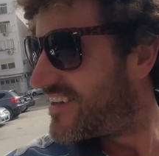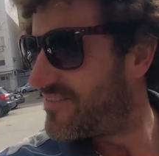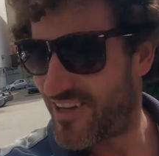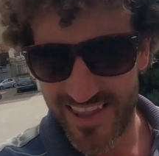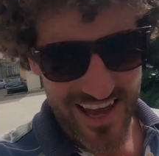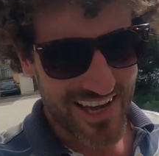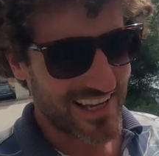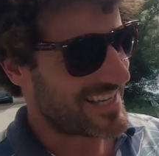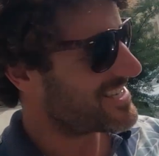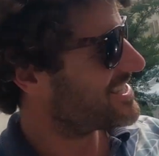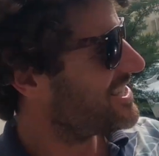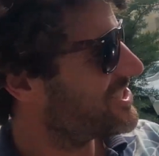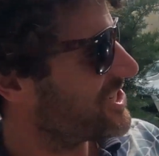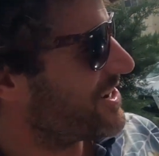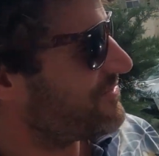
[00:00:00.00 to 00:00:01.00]
But that
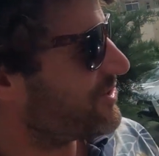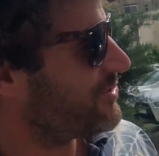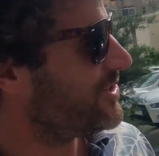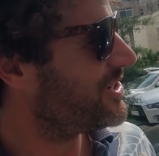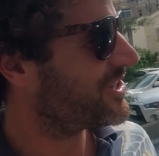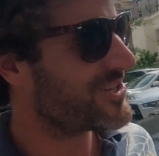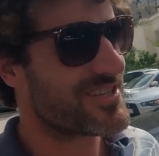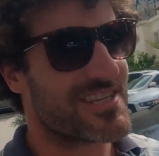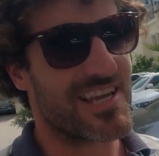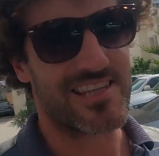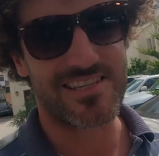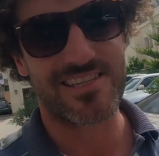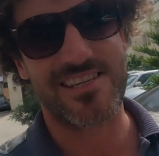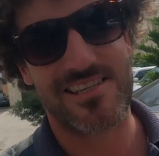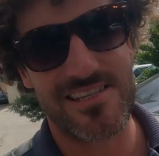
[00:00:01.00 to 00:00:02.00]
is the general
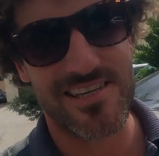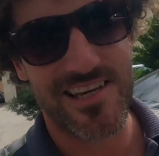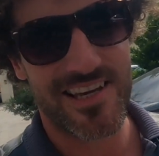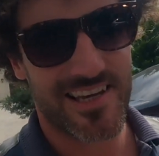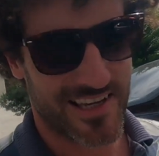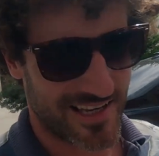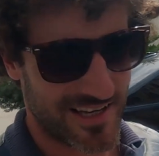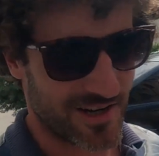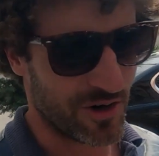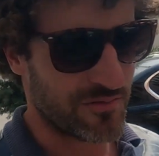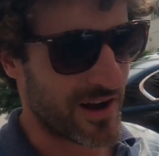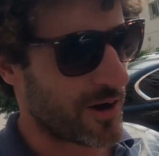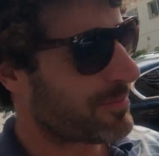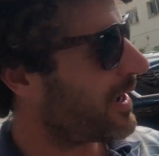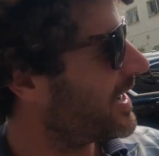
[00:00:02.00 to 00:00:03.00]
consensus
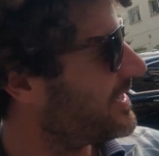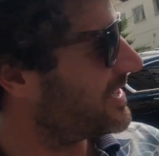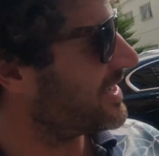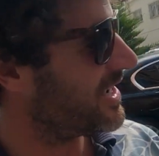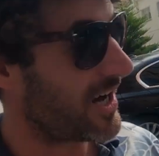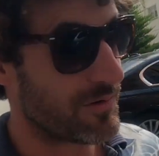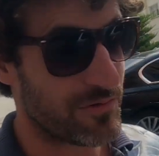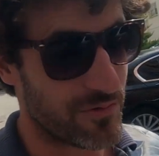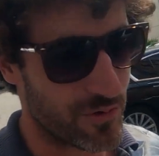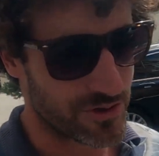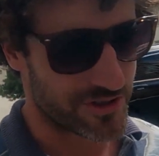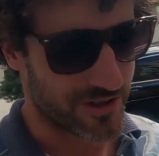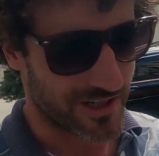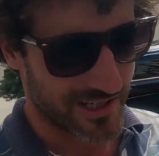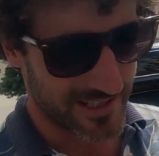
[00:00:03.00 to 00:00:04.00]
of Albania,
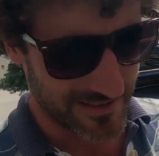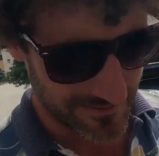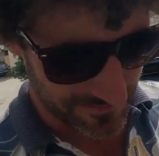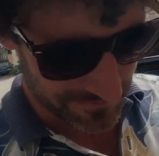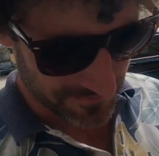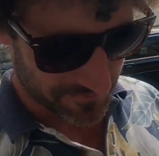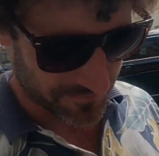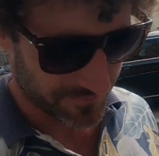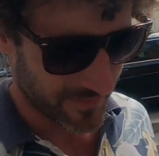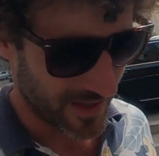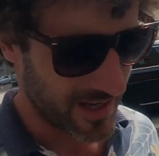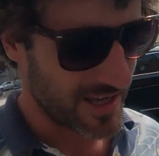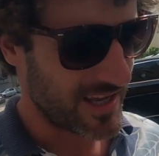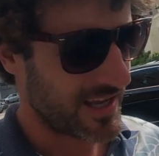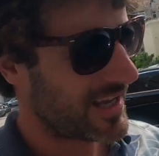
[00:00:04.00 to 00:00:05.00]
unfortunately.
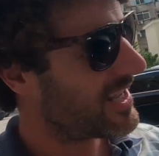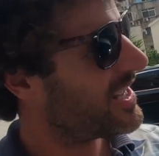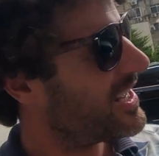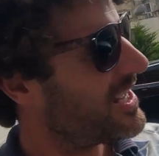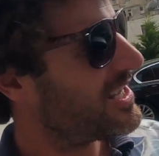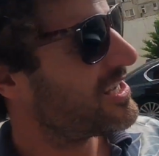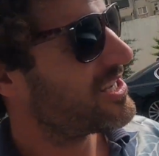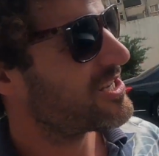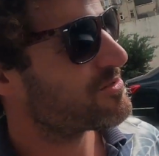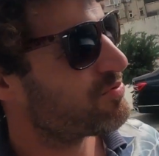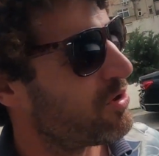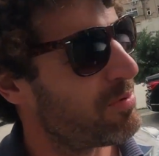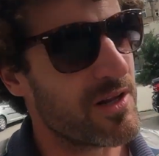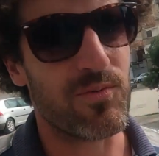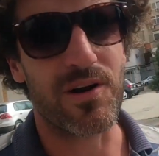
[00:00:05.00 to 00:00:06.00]
It's
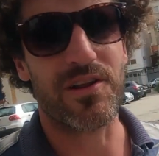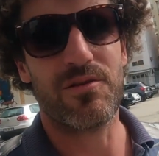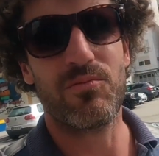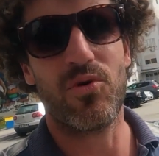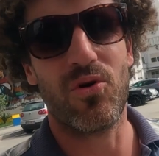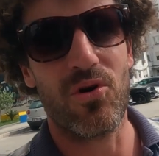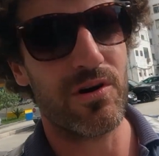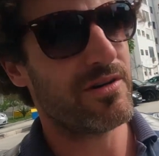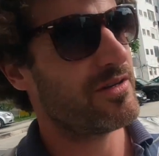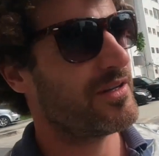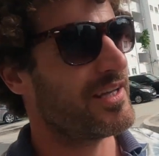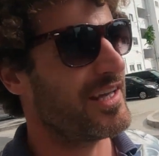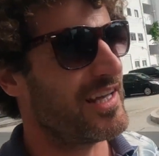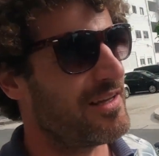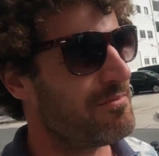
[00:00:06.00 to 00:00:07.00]
probably one of the
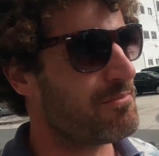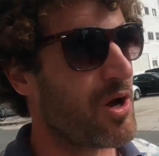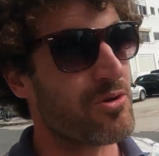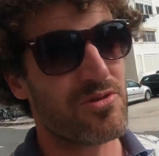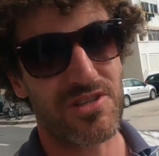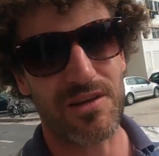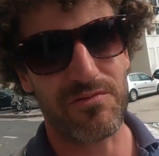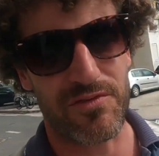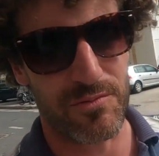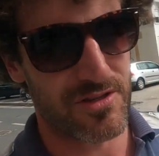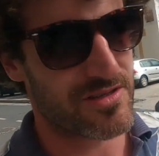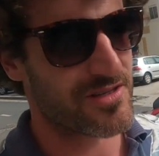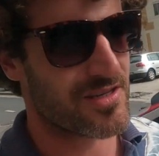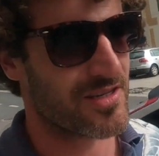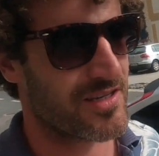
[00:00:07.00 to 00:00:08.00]
most
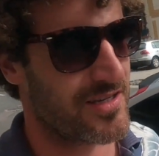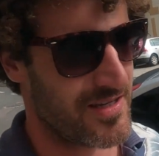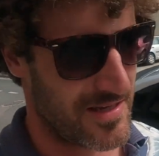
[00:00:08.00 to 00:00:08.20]
infamous